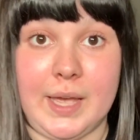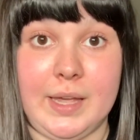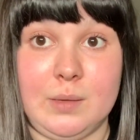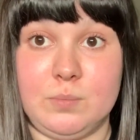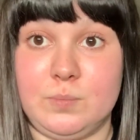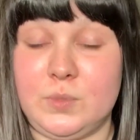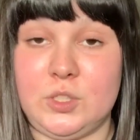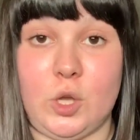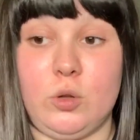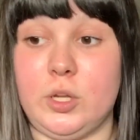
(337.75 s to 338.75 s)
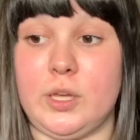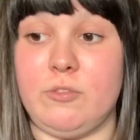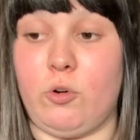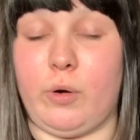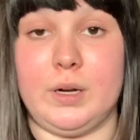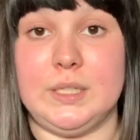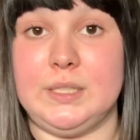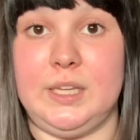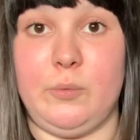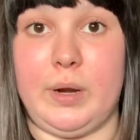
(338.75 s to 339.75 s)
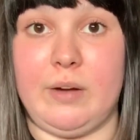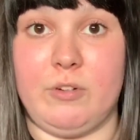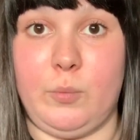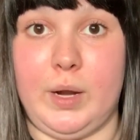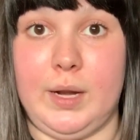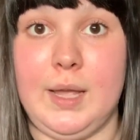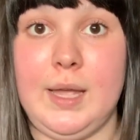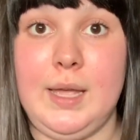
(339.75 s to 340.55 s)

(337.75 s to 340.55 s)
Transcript: I am so looking forward to seeing what everyone